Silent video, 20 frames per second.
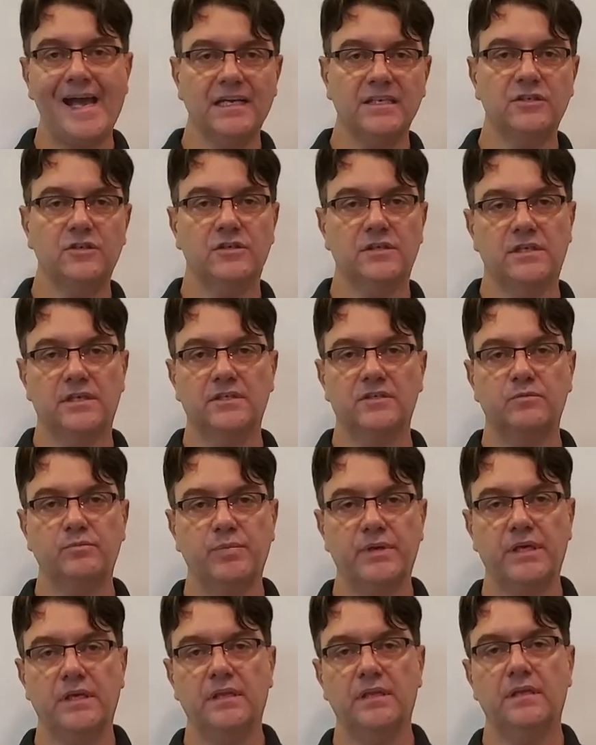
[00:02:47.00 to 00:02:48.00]
angular
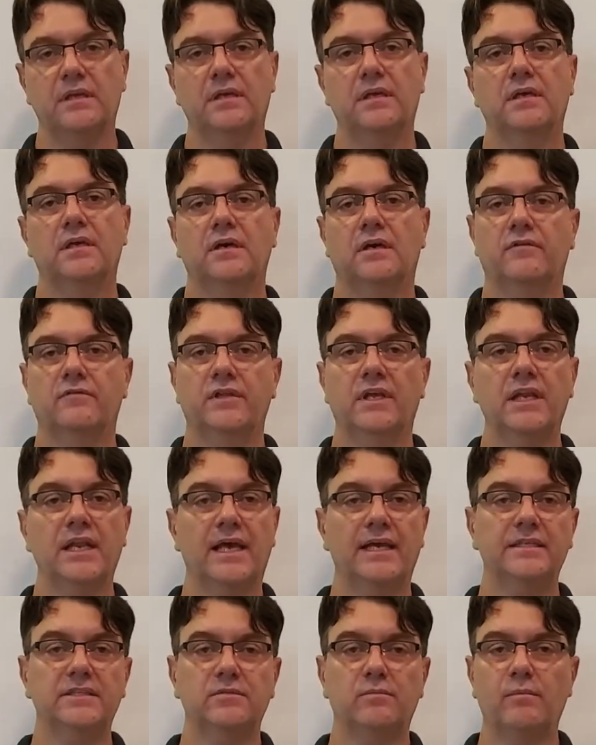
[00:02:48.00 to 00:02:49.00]
speed of the
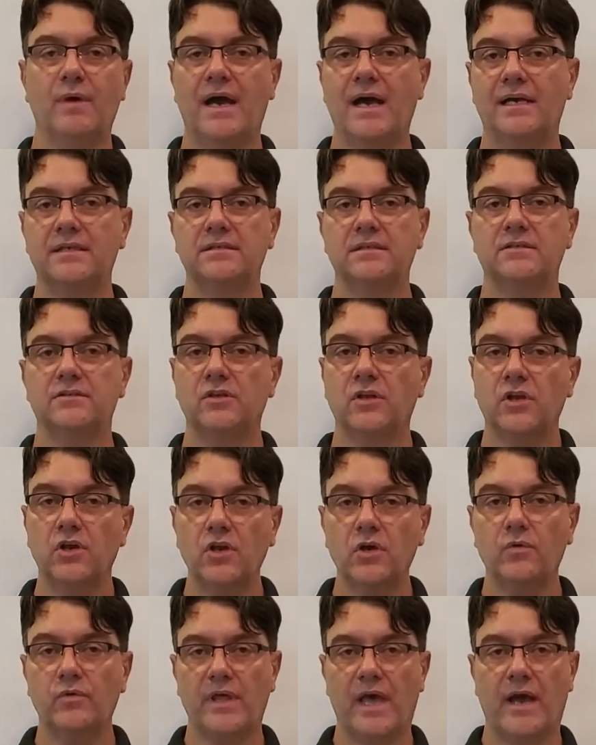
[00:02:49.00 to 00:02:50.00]
lights must
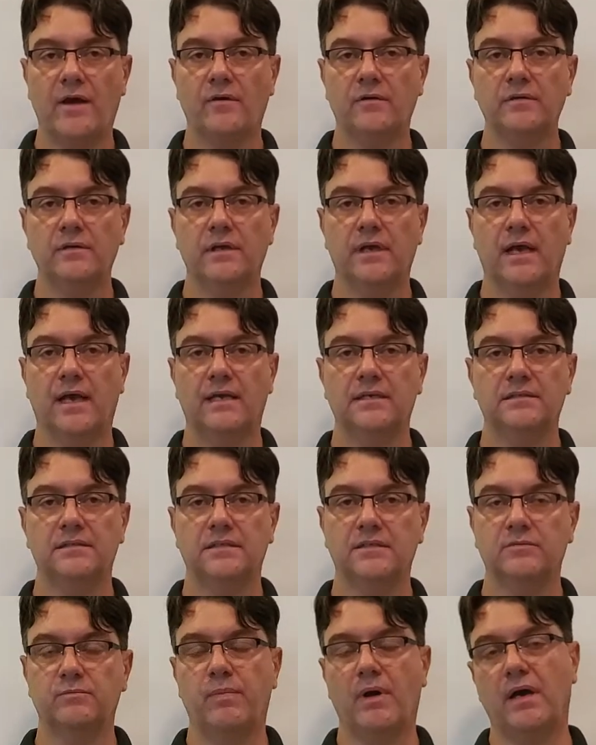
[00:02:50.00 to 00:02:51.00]
slow down as
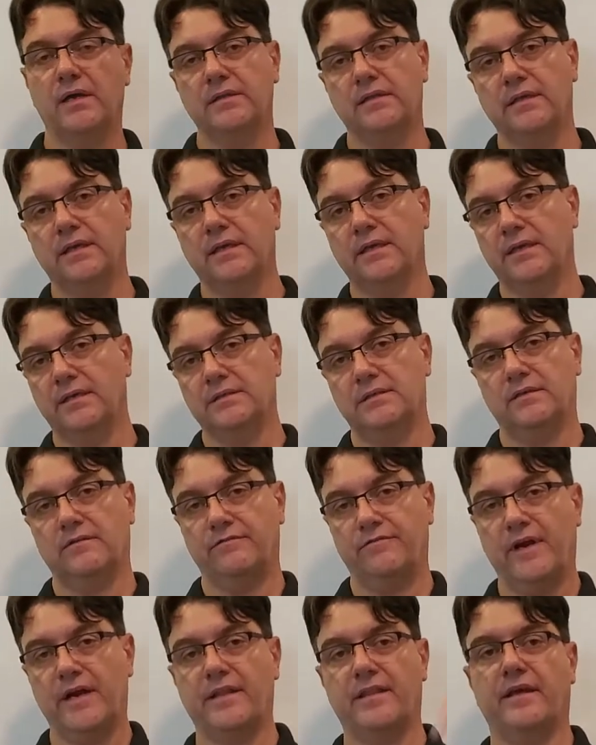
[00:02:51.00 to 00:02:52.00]
the spot gets
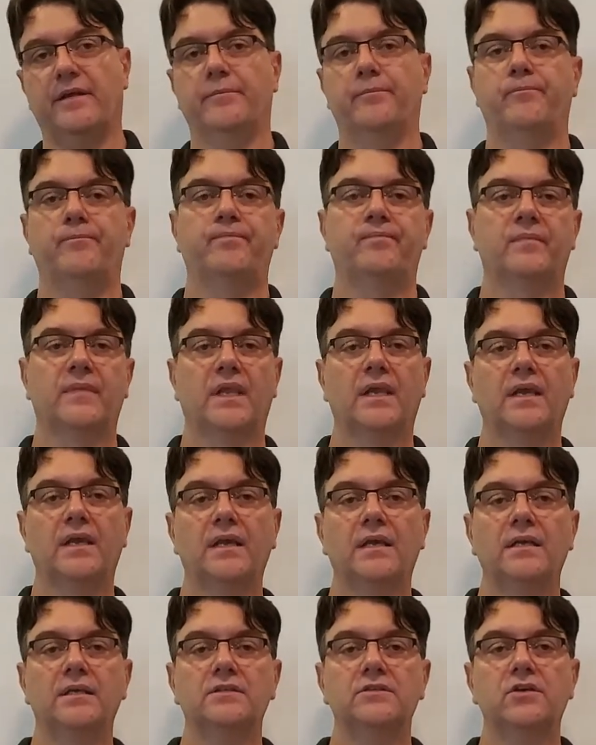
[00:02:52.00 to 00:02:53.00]
farther.
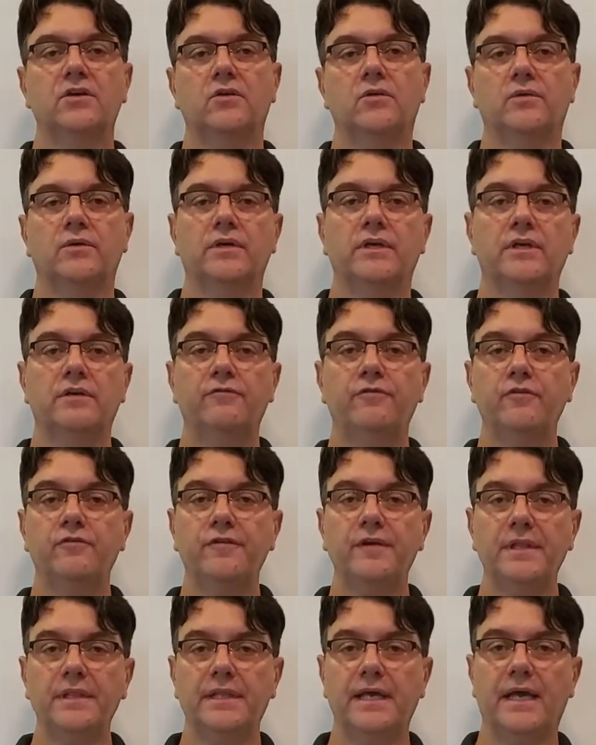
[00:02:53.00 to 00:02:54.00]
So, if you
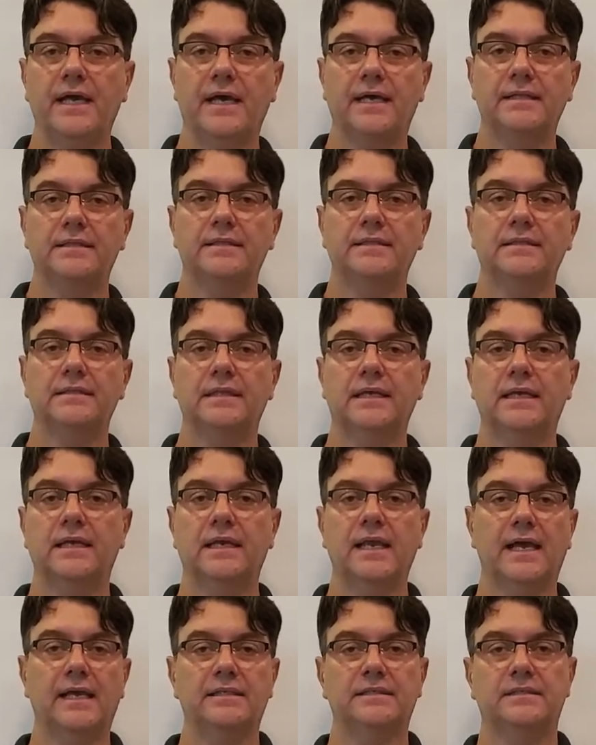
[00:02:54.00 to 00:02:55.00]
feel that the
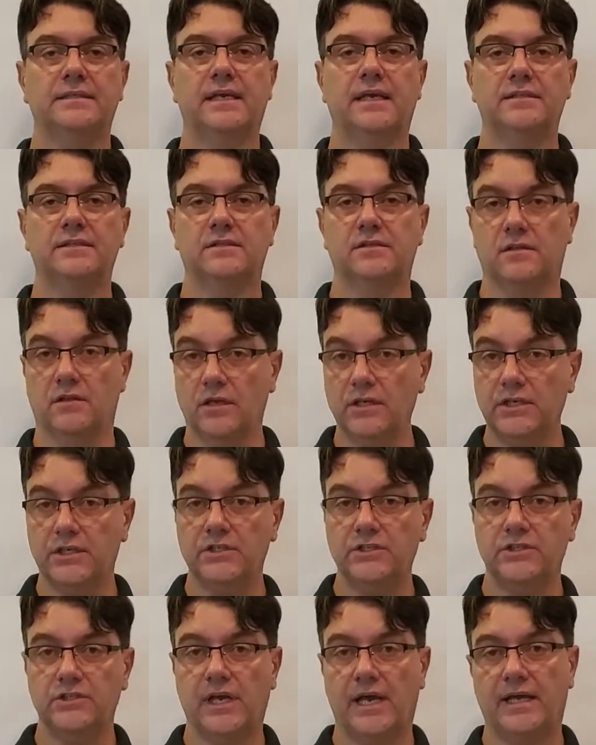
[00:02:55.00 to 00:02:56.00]
lights get
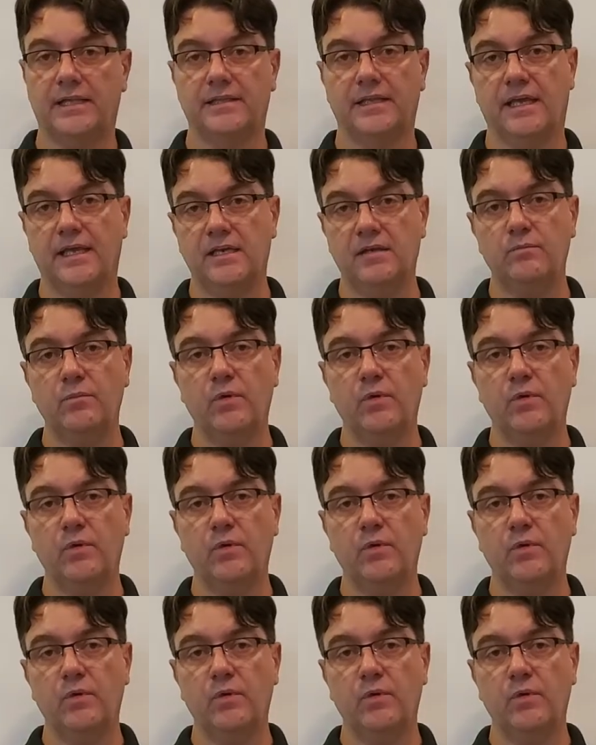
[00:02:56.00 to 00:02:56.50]
sluggish at any